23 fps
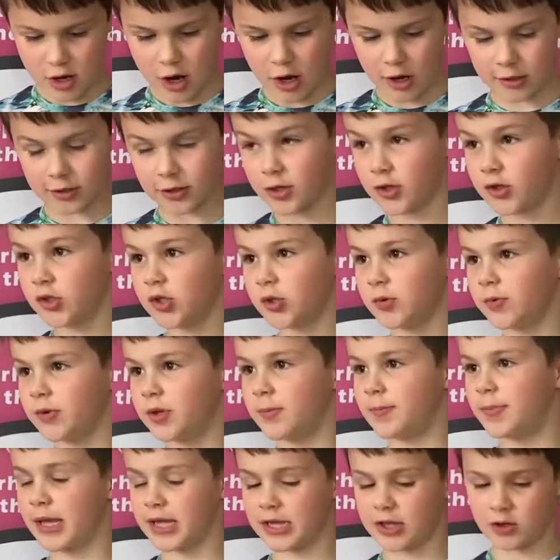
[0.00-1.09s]
I knew you would have
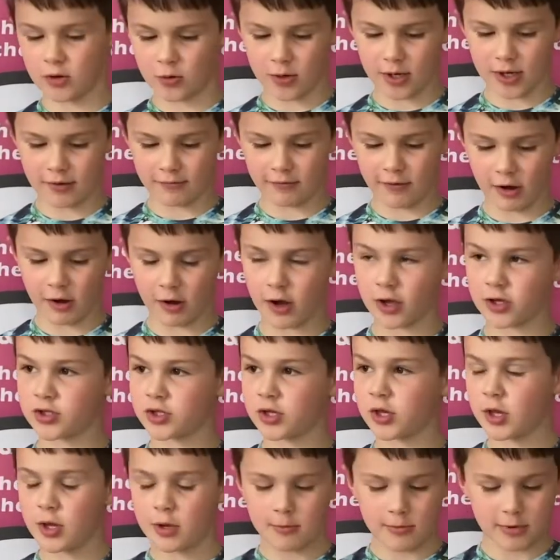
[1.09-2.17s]
picked the Queen of Hearts
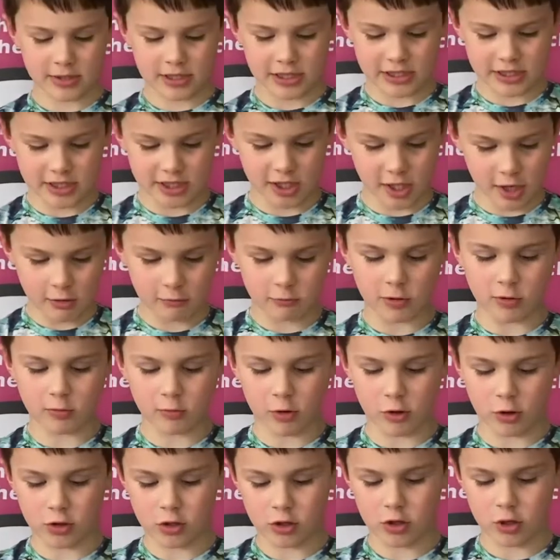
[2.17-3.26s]
because it's the only
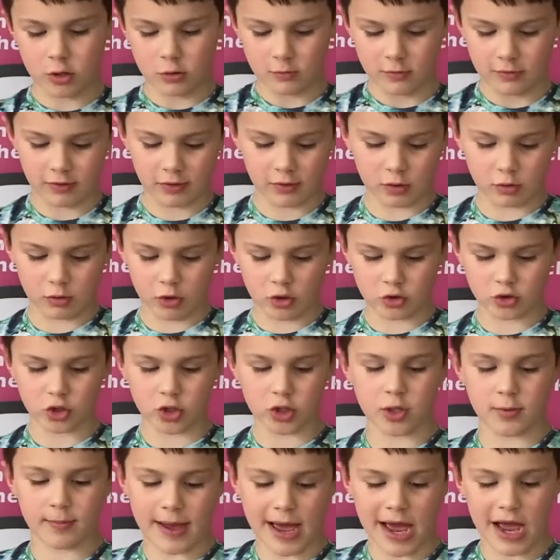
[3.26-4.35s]
one with a cross on
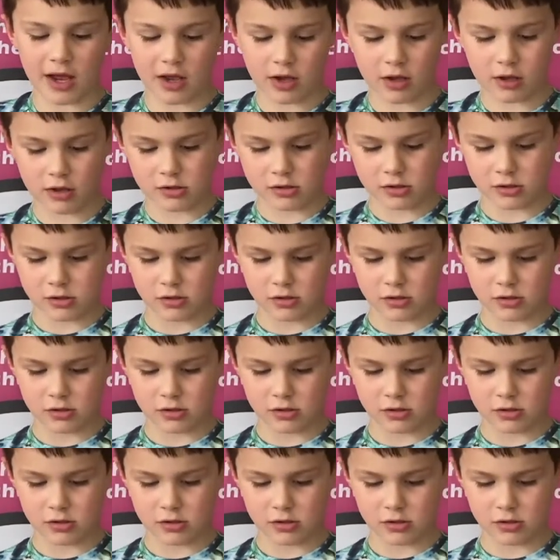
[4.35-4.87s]
the back.